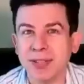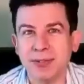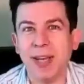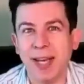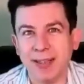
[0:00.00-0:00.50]

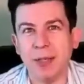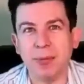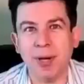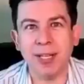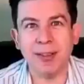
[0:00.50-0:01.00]
if you handle them
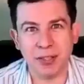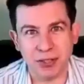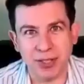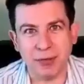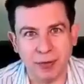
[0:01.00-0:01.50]
right, they'll
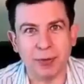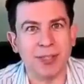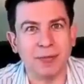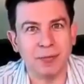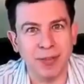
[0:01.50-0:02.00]
just stay
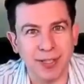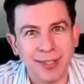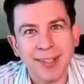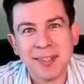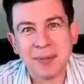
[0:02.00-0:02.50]
frozen in
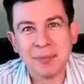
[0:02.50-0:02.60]
the